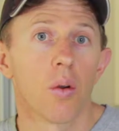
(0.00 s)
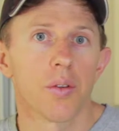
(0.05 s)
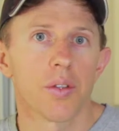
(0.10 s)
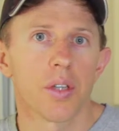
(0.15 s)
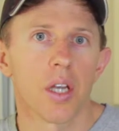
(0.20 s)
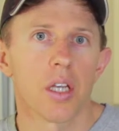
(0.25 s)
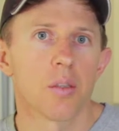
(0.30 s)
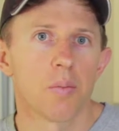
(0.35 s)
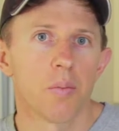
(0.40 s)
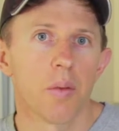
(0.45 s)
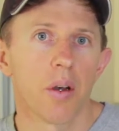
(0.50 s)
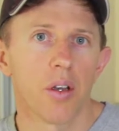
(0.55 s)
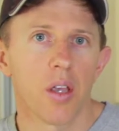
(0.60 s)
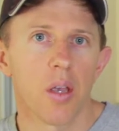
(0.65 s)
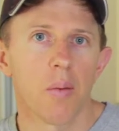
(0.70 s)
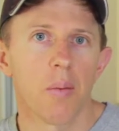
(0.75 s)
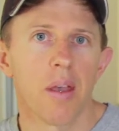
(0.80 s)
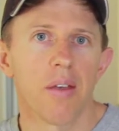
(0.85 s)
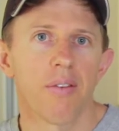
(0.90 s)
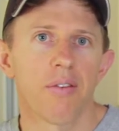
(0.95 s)
also smell
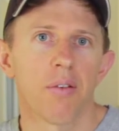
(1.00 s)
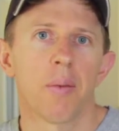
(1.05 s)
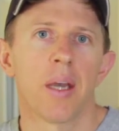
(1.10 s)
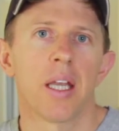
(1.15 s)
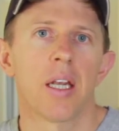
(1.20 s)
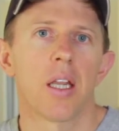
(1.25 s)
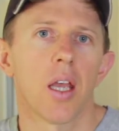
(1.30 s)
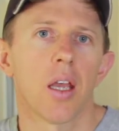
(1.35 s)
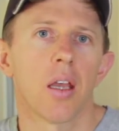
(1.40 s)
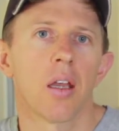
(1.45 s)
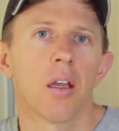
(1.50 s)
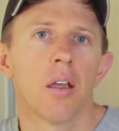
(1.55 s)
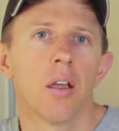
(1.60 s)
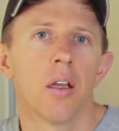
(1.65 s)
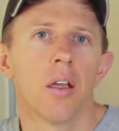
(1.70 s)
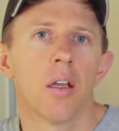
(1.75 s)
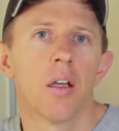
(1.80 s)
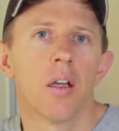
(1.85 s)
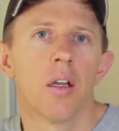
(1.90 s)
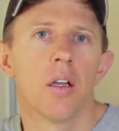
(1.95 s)
your beer fermenting.
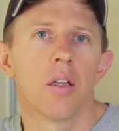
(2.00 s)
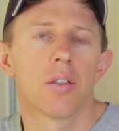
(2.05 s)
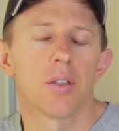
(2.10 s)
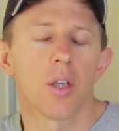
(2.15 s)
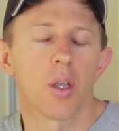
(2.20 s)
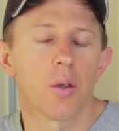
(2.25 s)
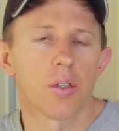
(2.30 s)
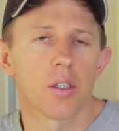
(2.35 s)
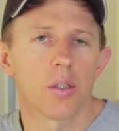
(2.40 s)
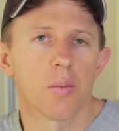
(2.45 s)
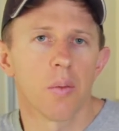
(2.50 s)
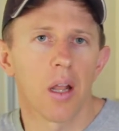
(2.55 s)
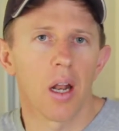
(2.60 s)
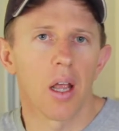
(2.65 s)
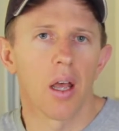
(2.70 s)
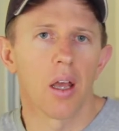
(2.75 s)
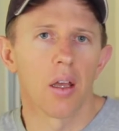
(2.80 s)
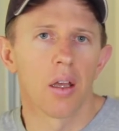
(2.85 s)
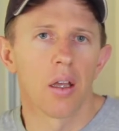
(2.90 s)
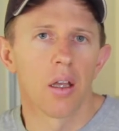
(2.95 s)
So you'll smell
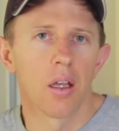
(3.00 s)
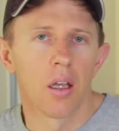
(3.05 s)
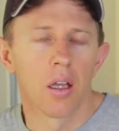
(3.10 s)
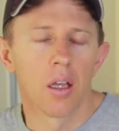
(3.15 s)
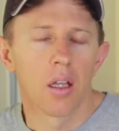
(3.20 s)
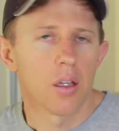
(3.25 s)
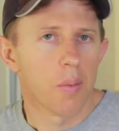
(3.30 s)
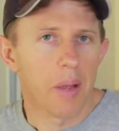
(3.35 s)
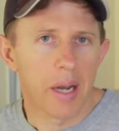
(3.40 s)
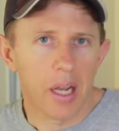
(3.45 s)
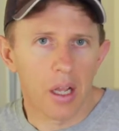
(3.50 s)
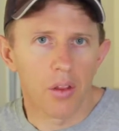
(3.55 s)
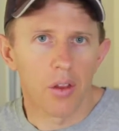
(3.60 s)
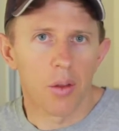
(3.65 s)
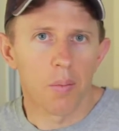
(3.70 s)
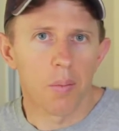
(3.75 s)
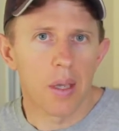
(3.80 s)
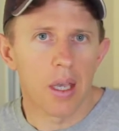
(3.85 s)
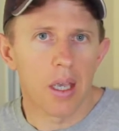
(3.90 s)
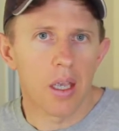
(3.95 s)
a Depending on
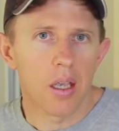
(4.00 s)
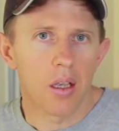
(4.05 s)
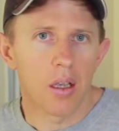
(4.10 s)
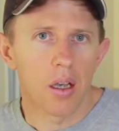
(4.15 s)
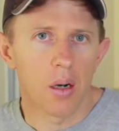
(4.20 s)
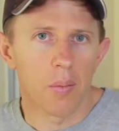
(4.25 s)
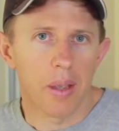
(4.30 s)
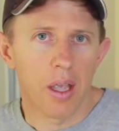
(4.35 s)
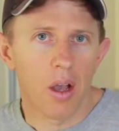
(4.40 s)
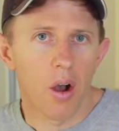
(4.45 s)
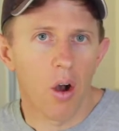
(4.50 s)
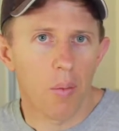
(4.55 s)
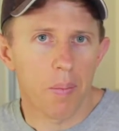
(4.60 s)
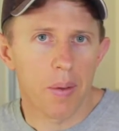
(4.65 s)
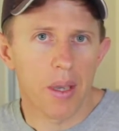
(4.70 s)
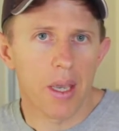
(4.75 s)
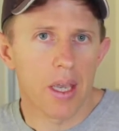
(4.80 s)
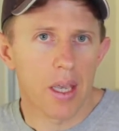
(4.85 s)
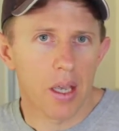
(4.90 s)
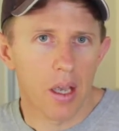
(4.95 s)
the beer, it'll be
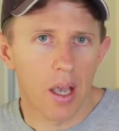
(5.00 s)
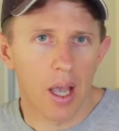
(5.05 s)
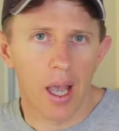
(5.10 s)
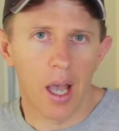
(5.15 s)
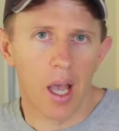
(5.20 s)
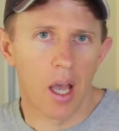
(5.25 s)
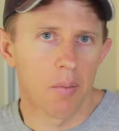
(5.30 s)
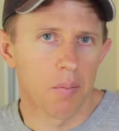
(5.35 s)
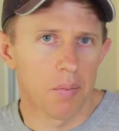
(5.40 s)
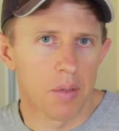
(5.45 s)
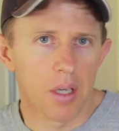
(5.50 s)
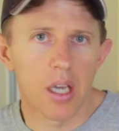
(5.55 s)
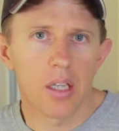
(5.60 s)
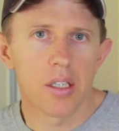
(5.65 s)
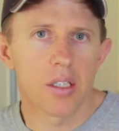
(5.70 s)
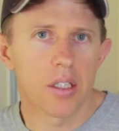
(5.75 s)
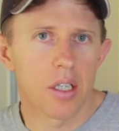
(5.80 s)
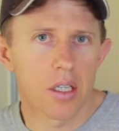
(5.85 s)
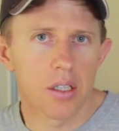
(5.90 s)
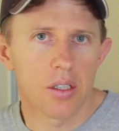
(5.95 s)
hoppy, um,
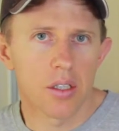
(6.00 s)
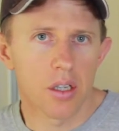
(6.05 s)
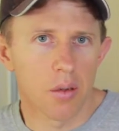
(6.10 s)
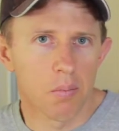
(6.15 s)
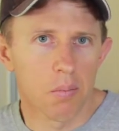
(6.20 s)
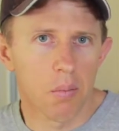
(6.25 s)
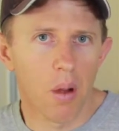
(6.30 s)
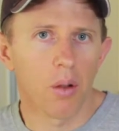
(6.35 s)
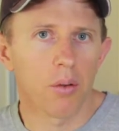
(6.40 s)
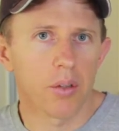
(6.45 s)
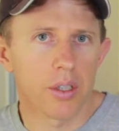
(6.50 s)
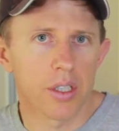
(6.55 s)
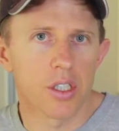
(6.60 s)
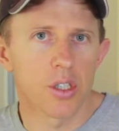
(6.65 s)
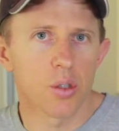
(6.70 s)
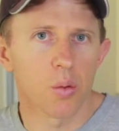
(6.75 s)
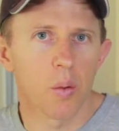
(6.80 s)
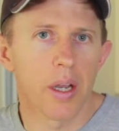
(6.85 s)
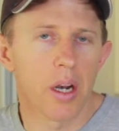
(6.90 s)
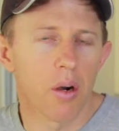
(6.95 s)
yeasty, sort of malty,
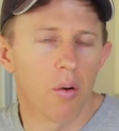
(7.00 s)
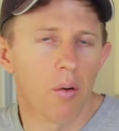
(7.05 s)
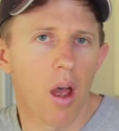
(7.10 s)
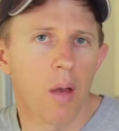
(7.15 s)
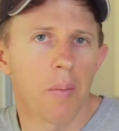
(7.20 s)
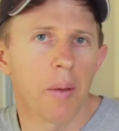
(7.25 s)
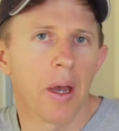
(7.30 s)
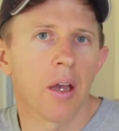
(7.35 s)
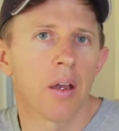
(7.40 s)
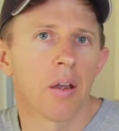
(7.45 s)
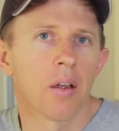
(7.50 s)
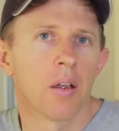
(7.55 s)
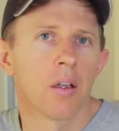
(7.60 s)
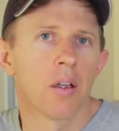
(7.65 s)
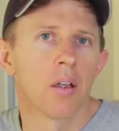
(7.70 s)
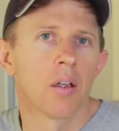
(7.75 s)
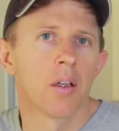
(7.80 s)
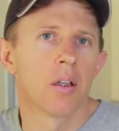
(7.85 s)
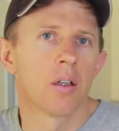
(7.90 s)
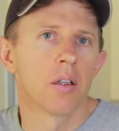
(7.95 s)
sweet aroma.
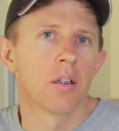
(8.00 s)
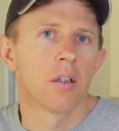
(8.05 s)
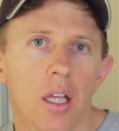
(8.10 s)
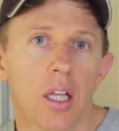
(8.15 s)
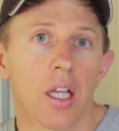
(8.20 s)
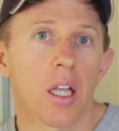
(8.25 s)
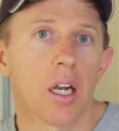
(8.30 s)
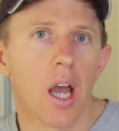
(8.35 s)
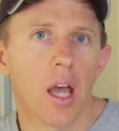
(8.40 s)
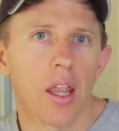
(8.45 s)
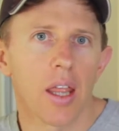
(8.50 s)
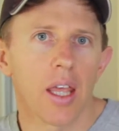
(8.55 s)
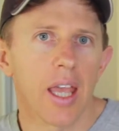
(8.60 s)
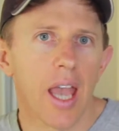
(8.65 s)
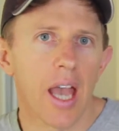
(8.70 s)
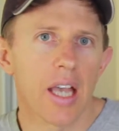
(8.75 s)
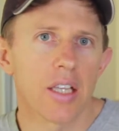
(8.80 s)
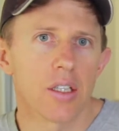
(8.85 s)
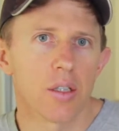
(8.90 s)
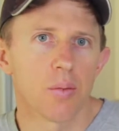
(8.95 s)
And you know the
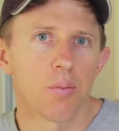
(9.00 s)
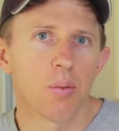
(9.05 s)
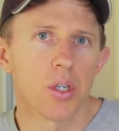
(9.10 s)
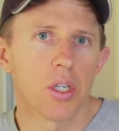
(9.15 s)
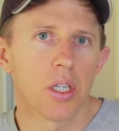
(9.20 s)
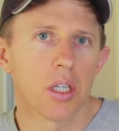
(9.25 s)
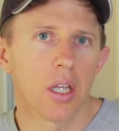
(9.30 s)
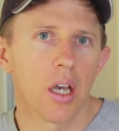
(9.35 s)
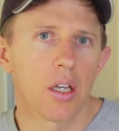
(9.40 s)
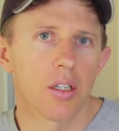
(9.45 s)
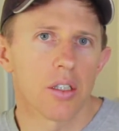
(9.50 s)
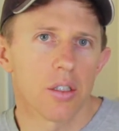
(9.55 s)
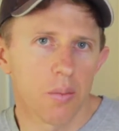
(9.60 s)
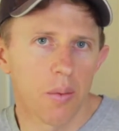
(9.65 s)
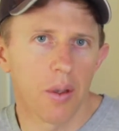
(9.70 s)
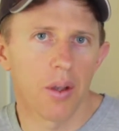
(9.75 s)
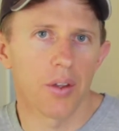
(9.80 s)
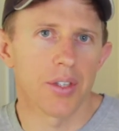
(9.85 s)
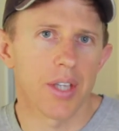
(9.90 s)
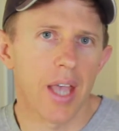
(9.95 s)
gas is pushing those
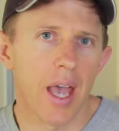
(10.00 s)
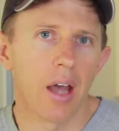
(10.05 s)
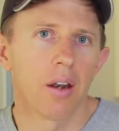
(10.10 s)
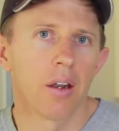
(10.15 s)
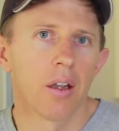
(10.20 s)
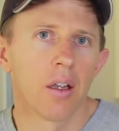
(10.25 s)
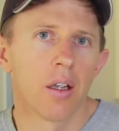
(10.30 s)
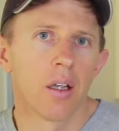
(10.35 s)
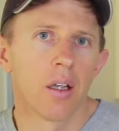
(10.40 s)
smells out